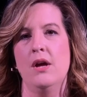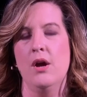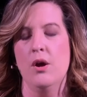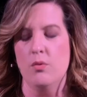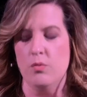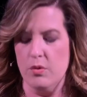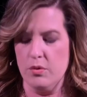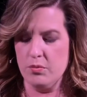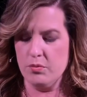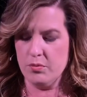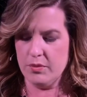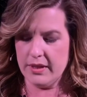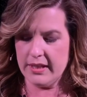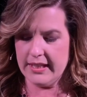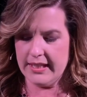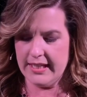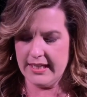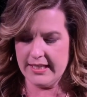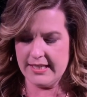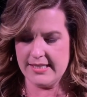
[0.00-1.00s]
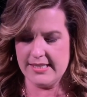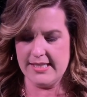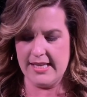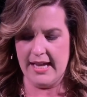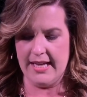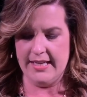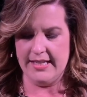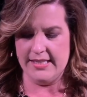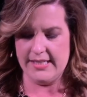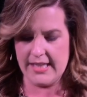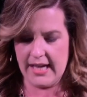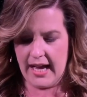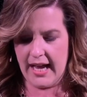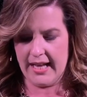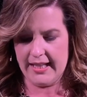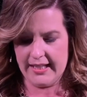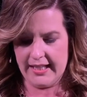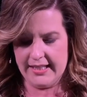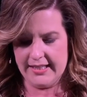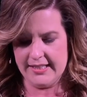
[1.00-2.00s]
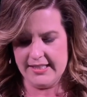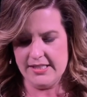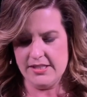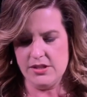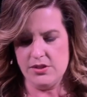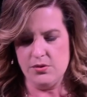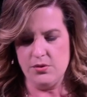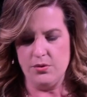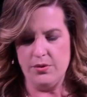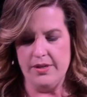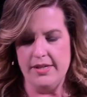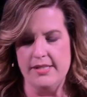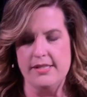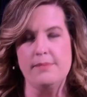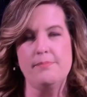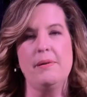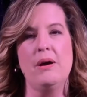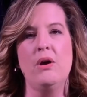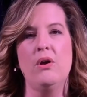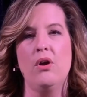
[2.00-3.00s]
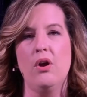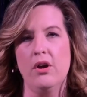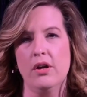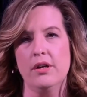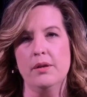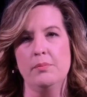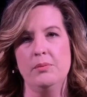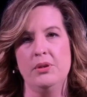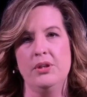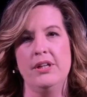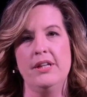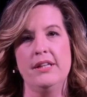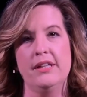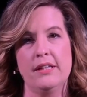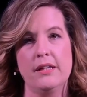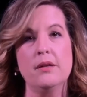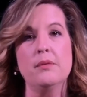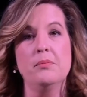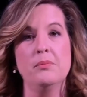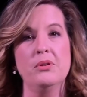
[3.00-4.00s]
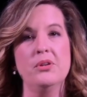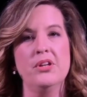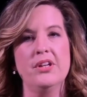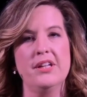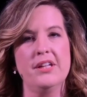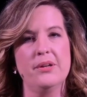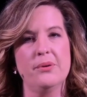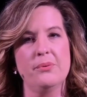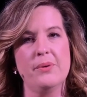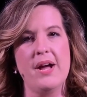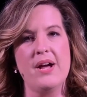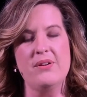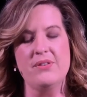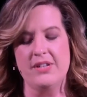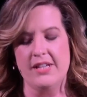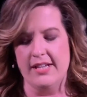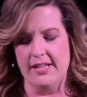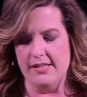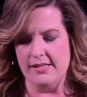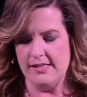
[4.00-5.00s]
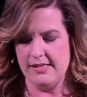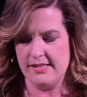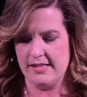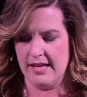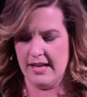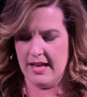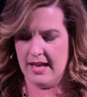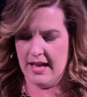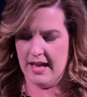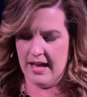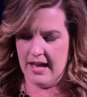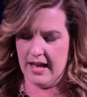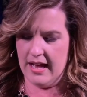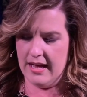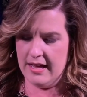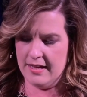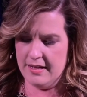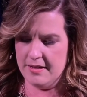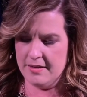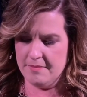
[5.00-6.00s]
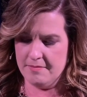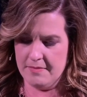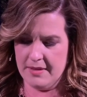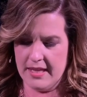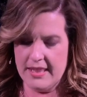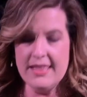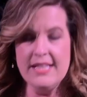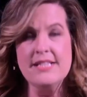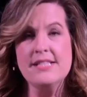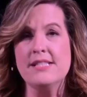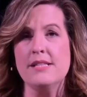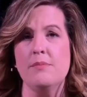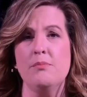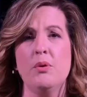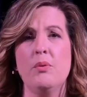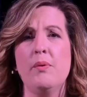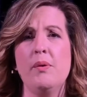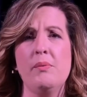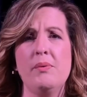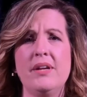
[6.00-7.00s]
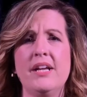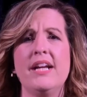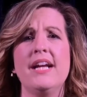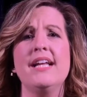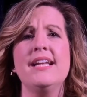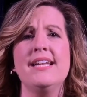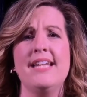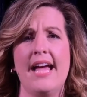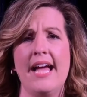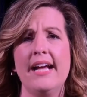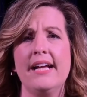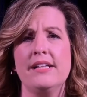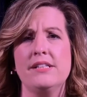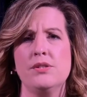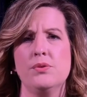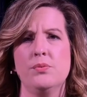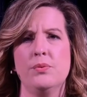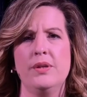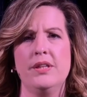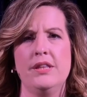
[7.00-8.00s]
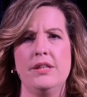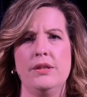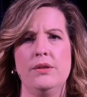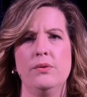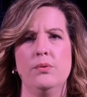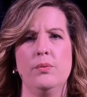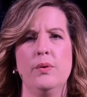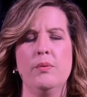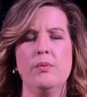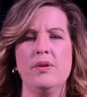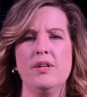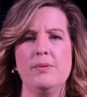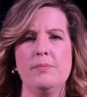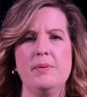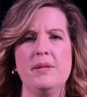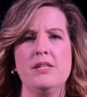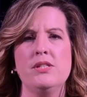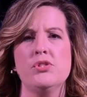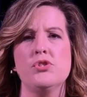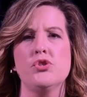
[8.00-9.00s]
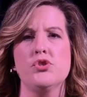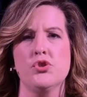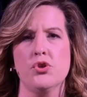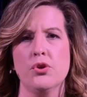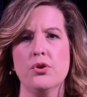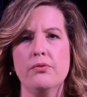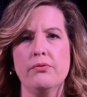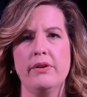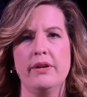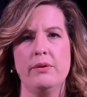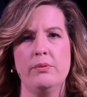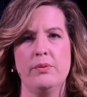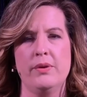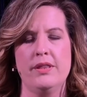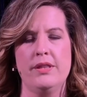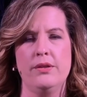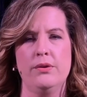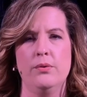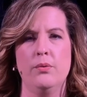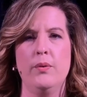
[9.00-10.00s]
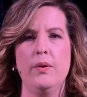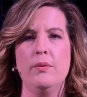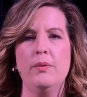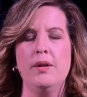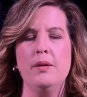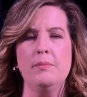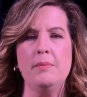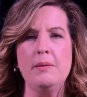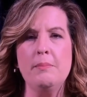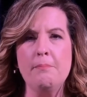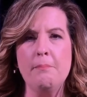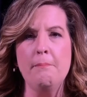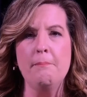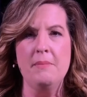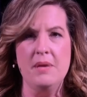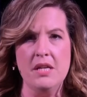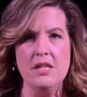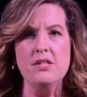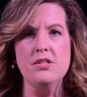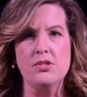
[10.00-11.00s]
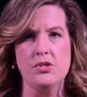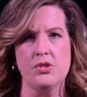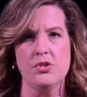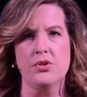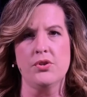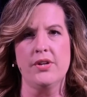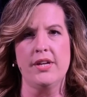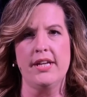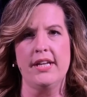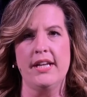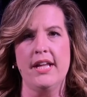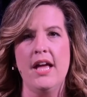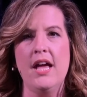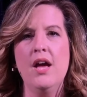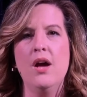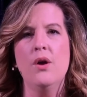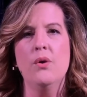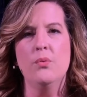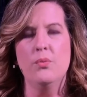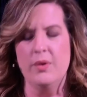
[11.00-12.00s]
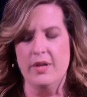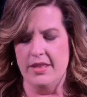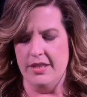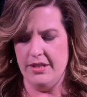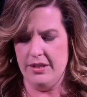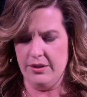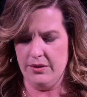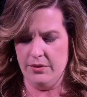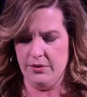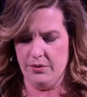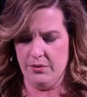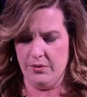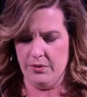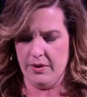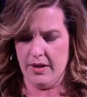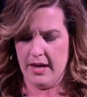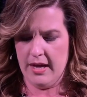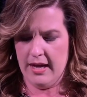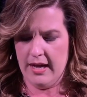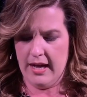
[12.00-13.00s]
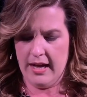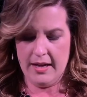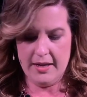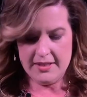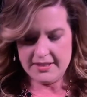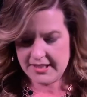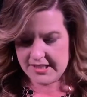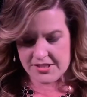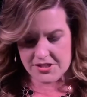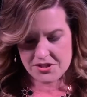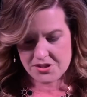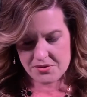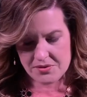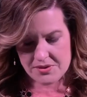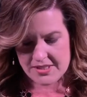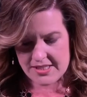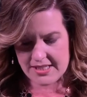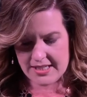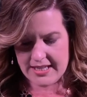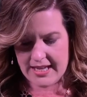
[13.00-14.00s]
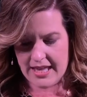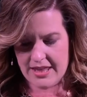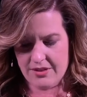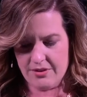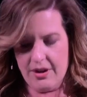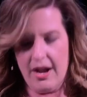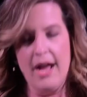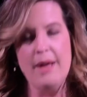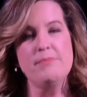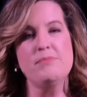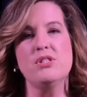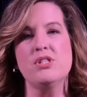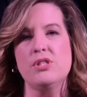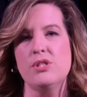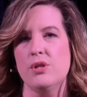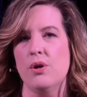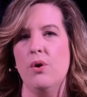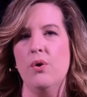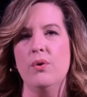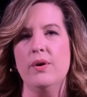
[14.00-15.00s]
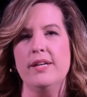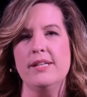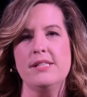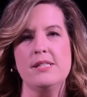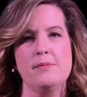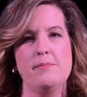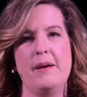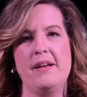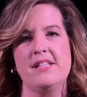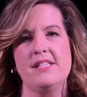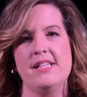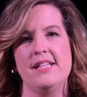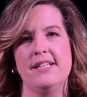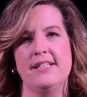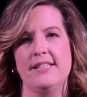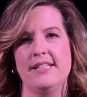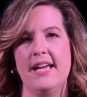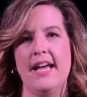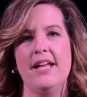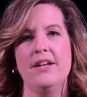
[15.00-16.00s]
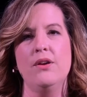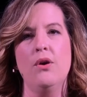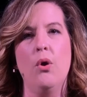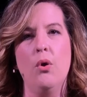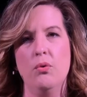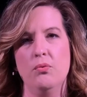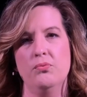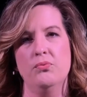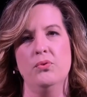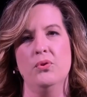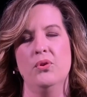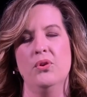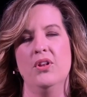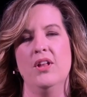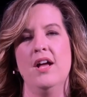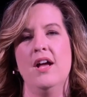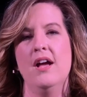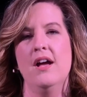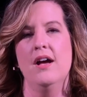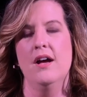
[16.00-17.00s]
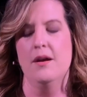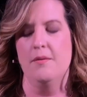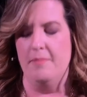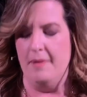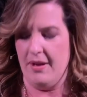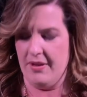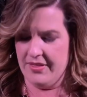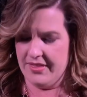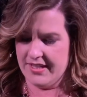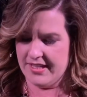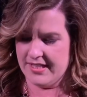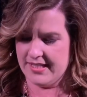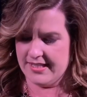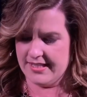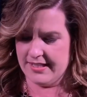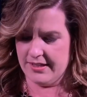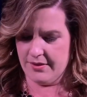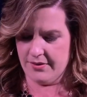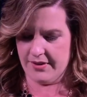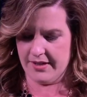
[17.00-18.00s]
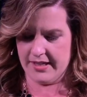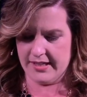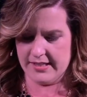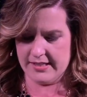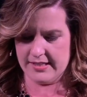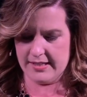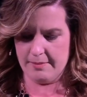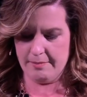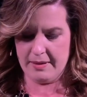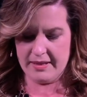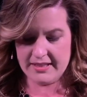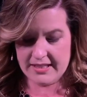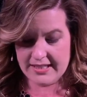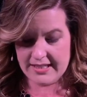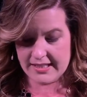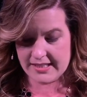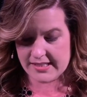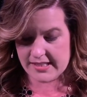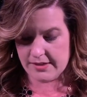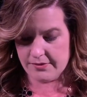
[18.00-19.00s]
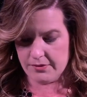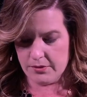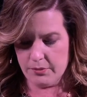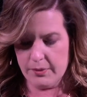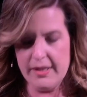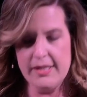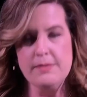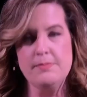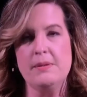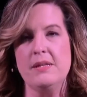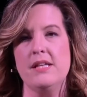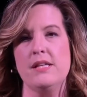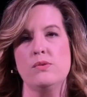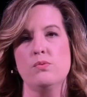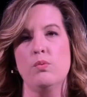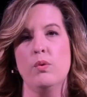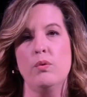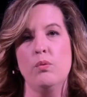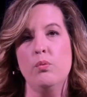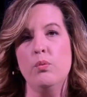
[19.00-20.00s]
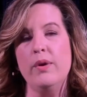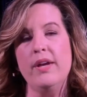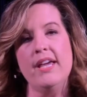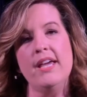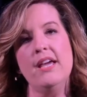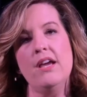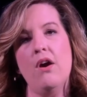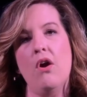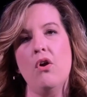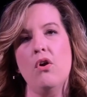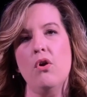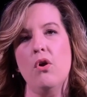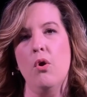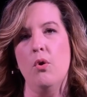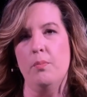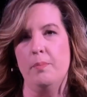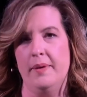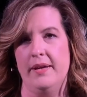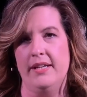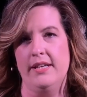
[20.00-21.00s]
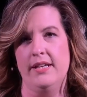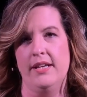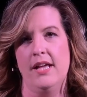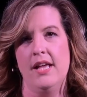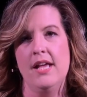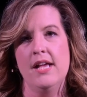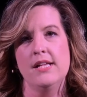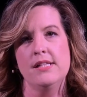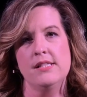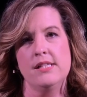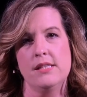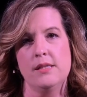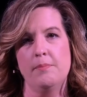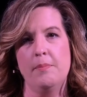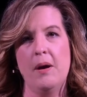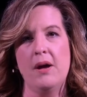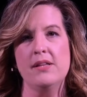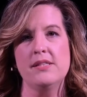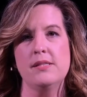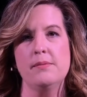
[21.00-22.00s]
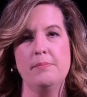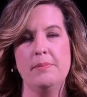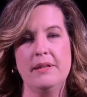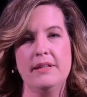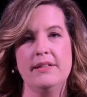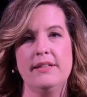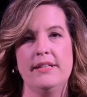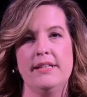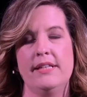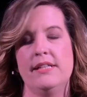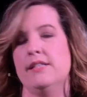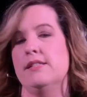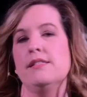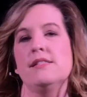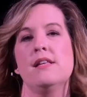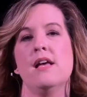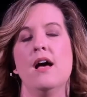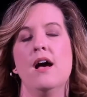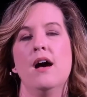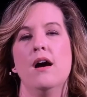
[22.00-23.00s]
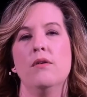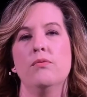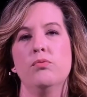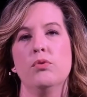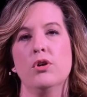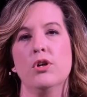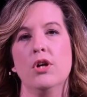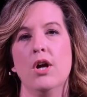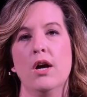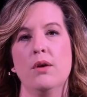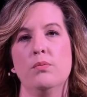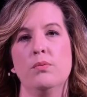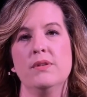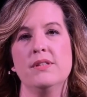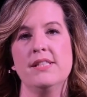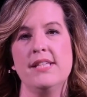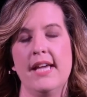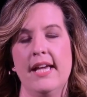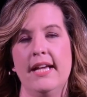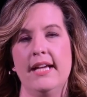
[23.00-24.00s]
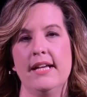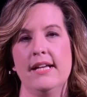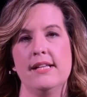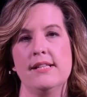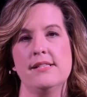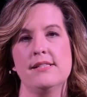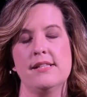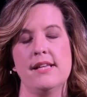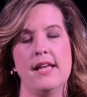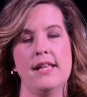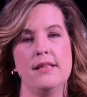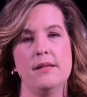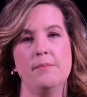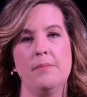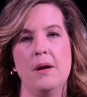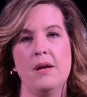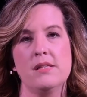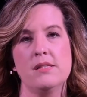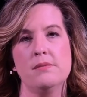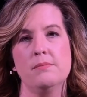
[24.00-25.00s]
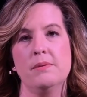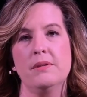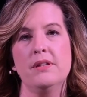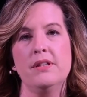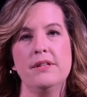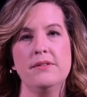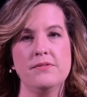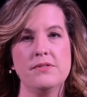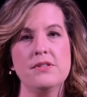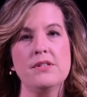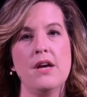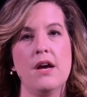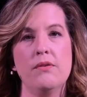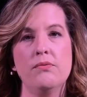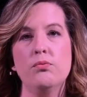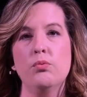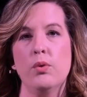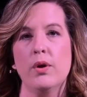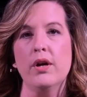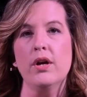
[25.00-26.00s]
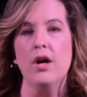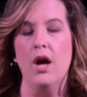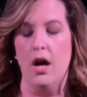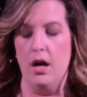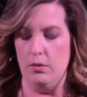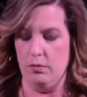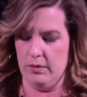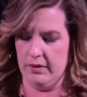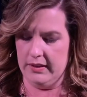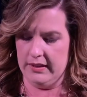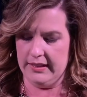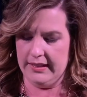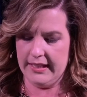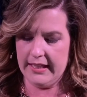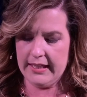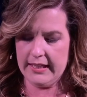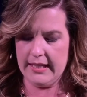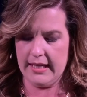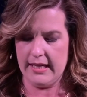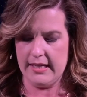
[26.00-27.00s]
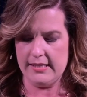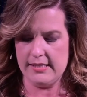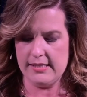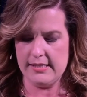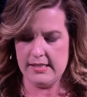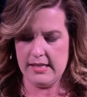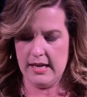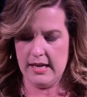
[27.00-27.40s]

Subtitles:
We're really excited to highlight these stories about our community and the community around us. This summer, we want to connect with you. We want to be serving with you. We want to be ministering with you. Let's do it together. I'm so expectant and hopeful about this series, about the next several weeks, because when we are open to the possibilities of where God will take us and the possibilities of where God will lead us,